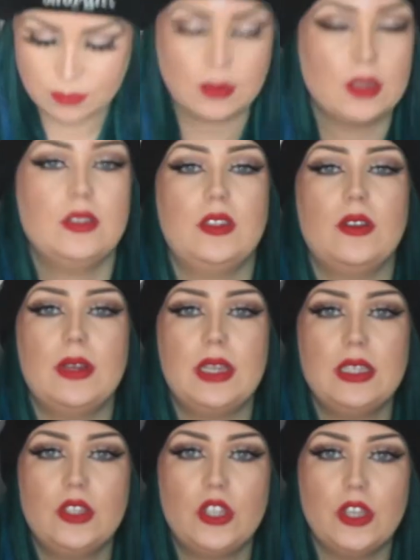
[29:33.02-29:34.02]
So
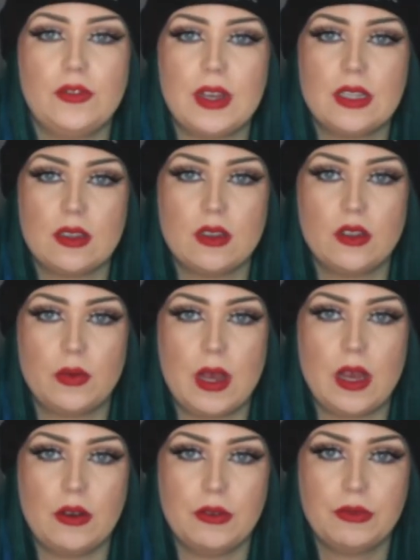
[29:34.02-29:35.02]
in two thousand
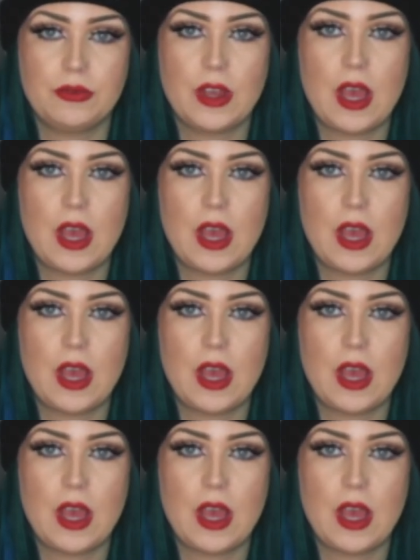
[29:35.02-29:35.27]
twelve...